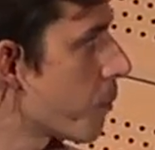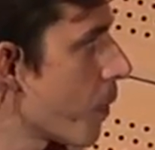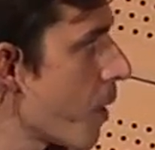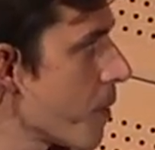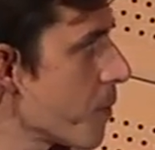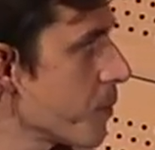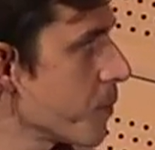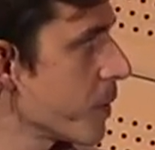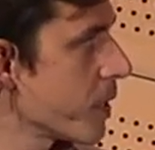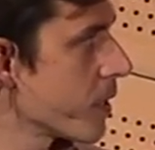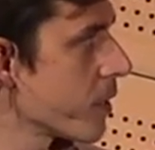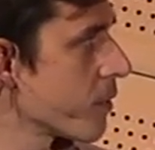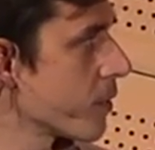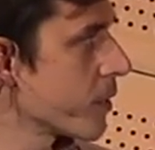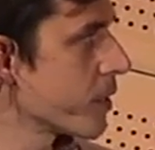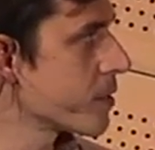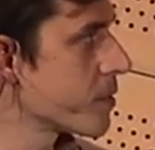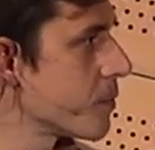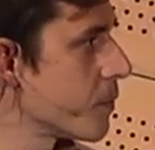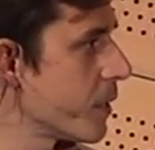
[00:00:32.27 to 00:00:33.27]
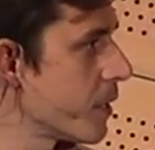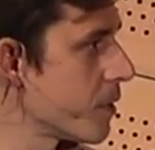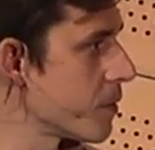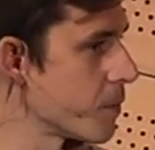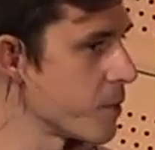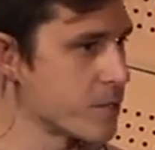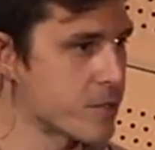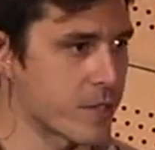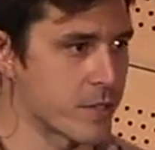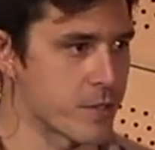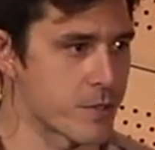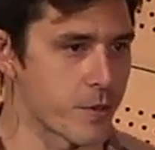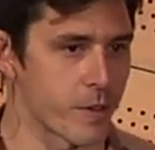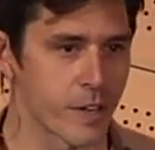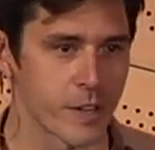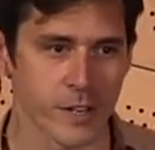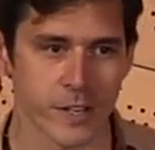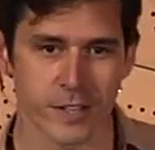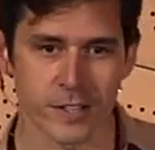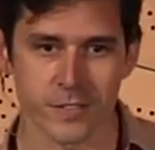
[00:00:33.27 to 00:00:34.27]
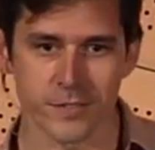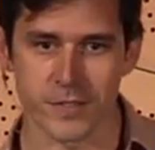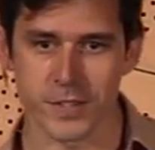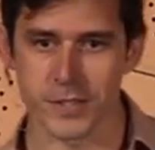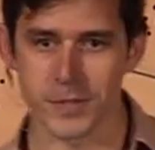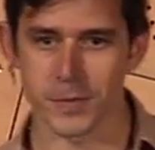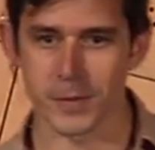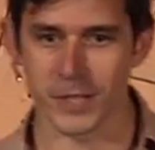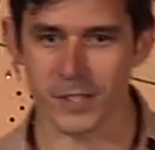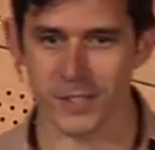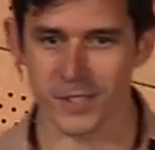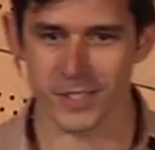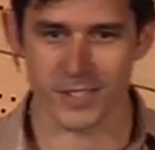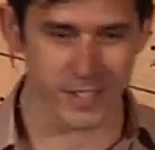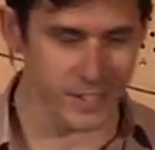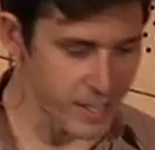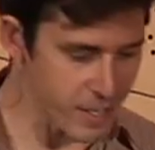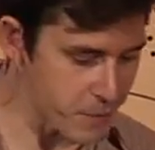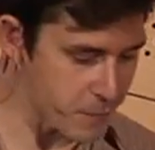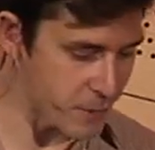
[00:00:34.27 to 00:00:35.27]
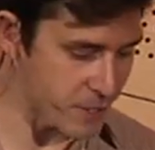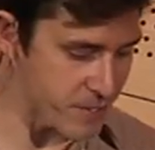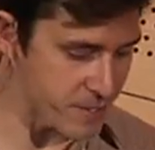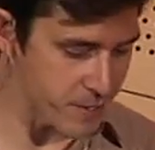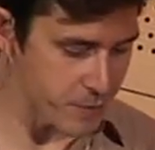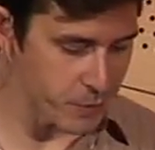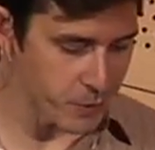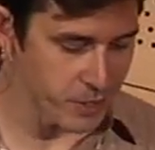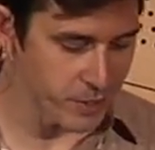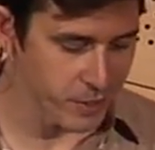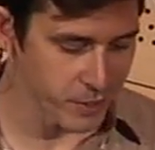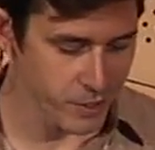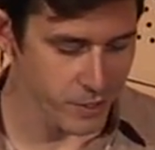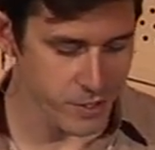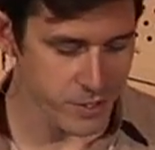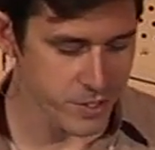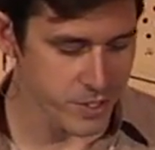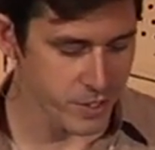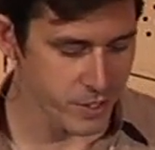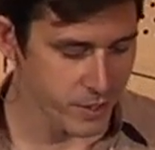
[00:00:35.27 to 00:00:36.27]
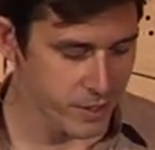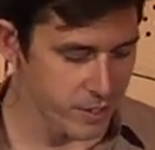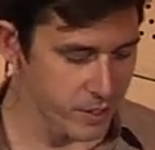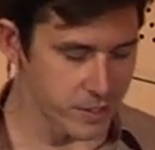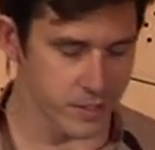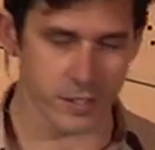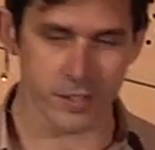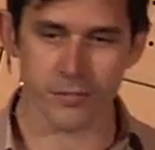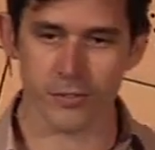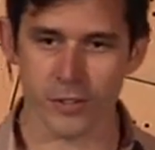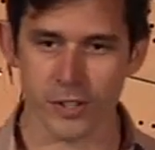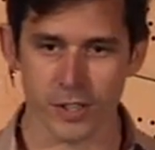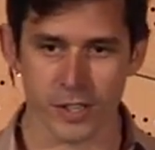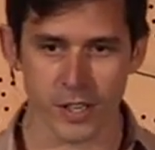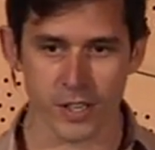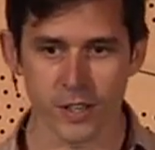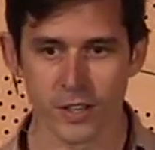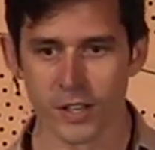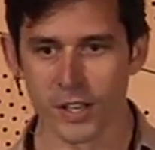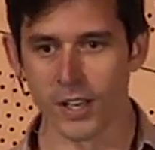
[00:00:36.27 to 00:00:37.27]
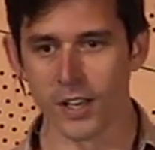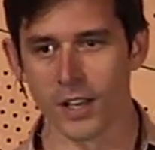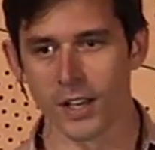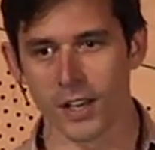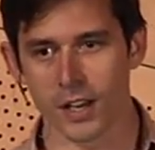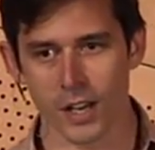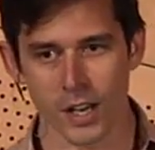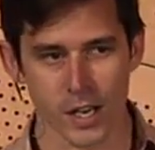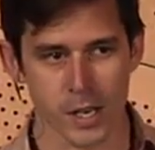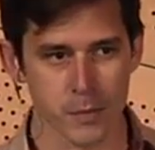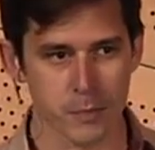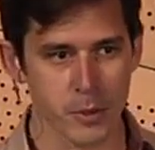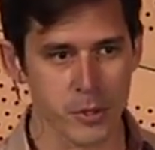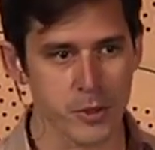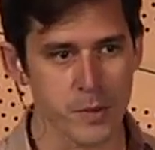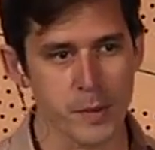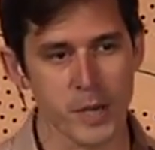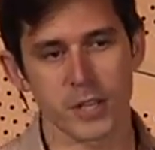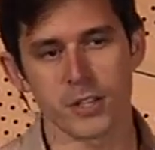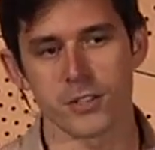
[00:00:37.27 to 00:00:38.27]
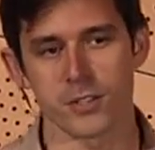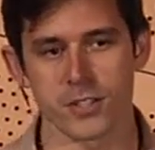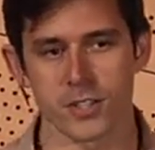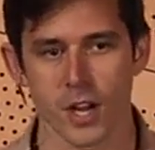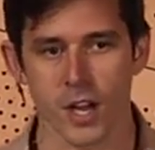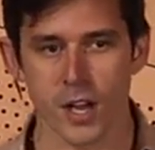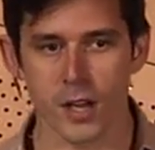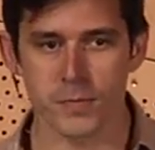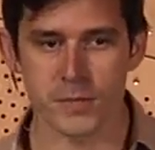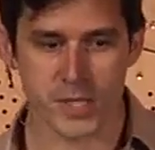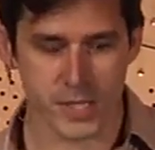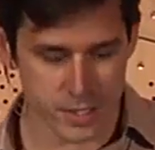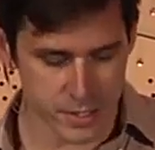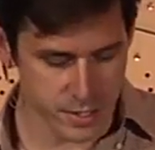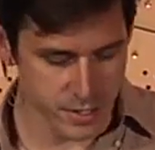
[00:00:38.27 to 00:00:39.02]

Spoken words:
probably going to be the most contrarian of the speakers today because I want to encourage you to think differently, both about your jobs as